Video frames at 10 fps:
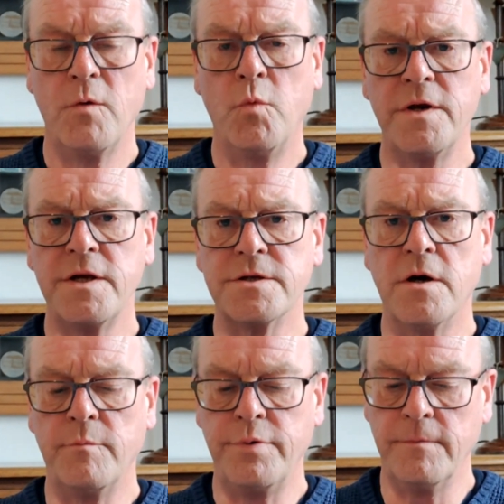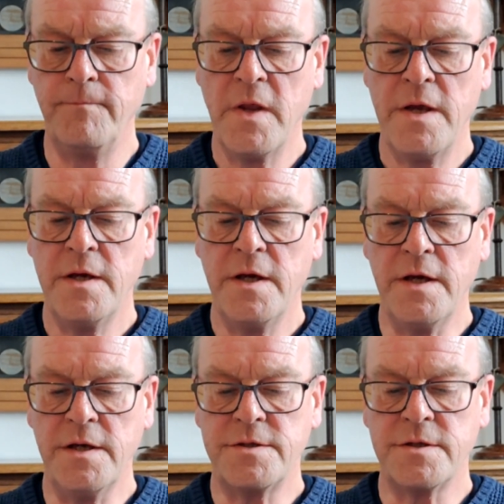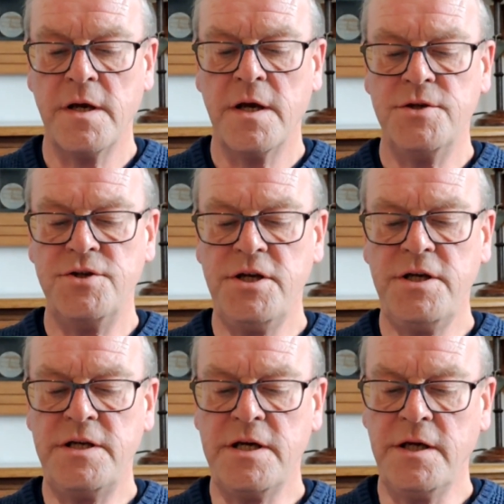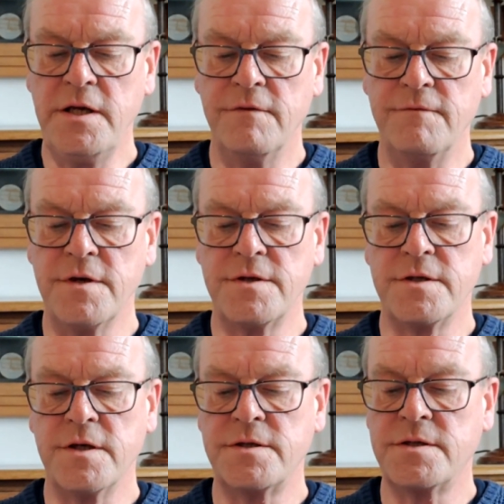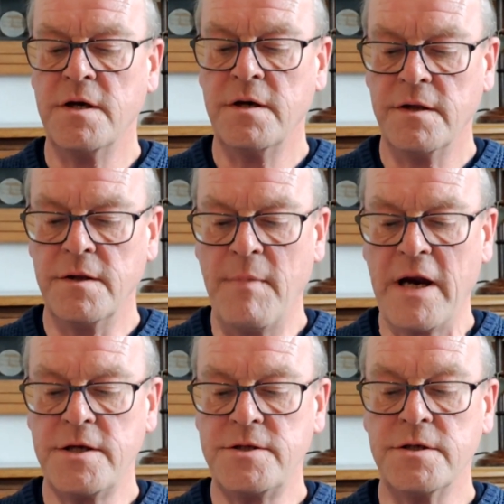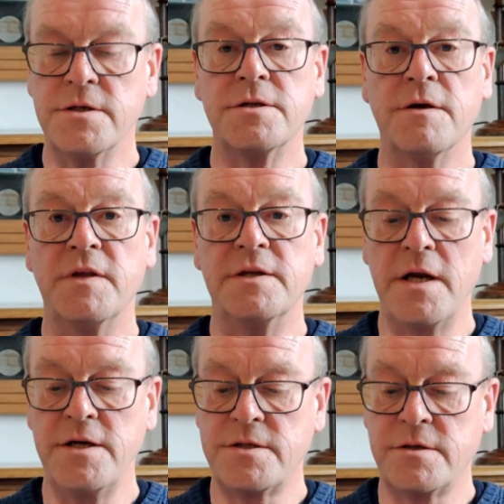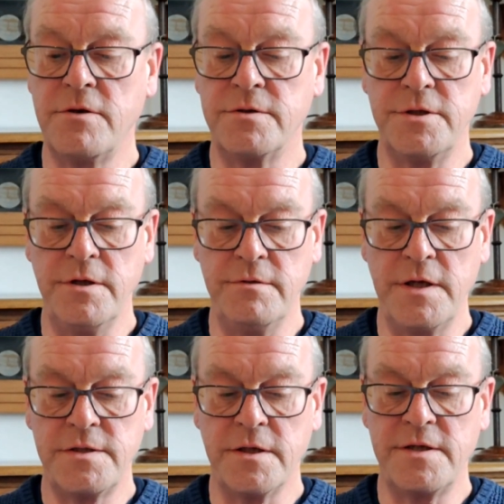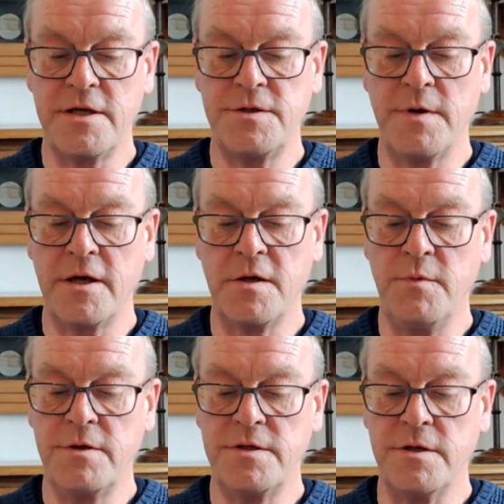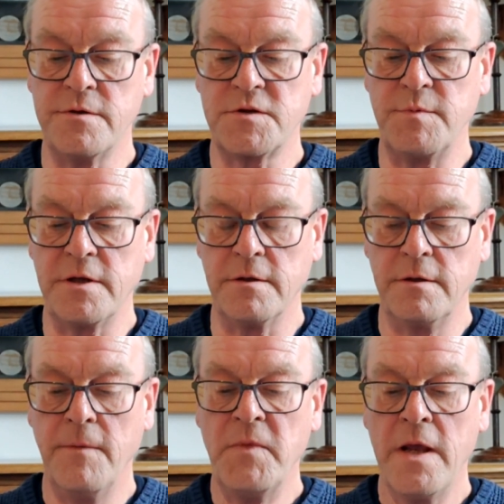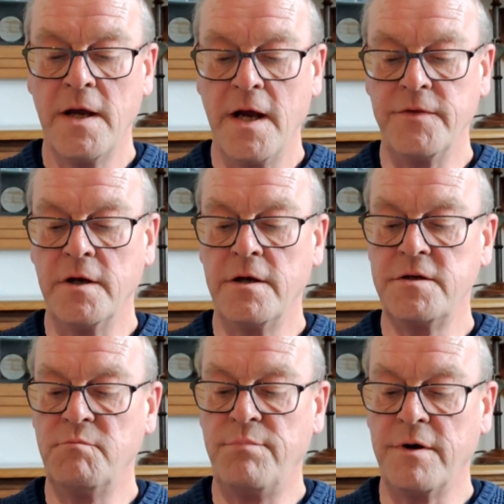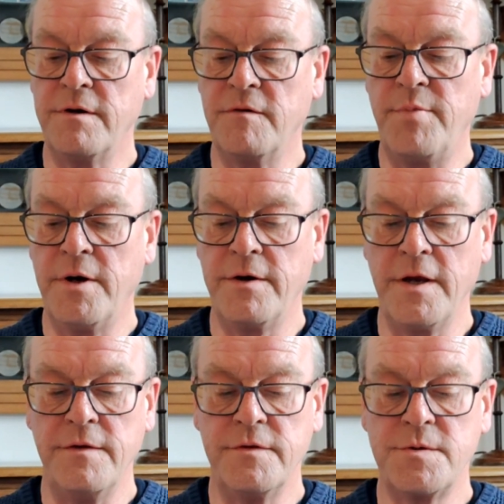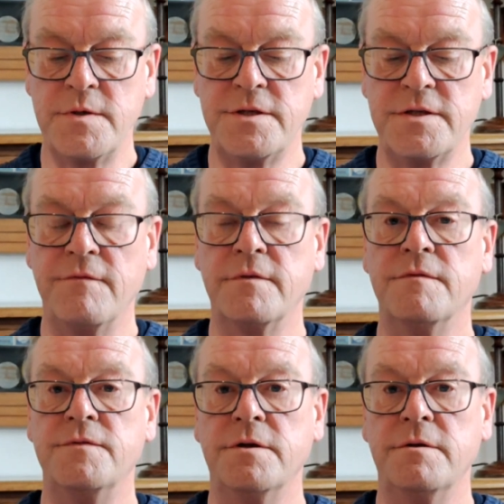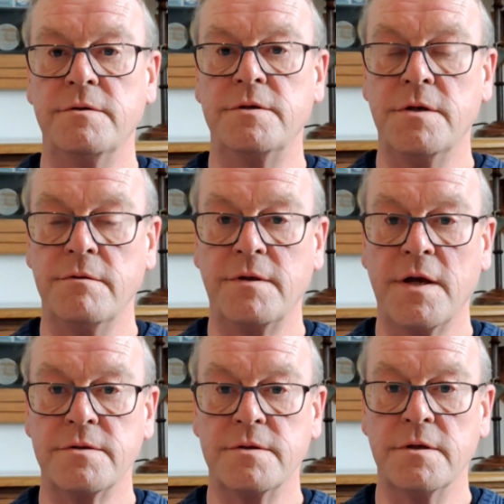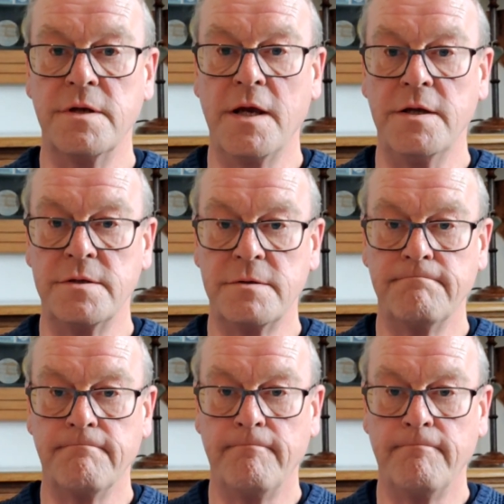One example is GD versus the managers of the Dennis Scott Unit at Edgware Community Hospital and the London Borough of Barnet, 27th of June 2008.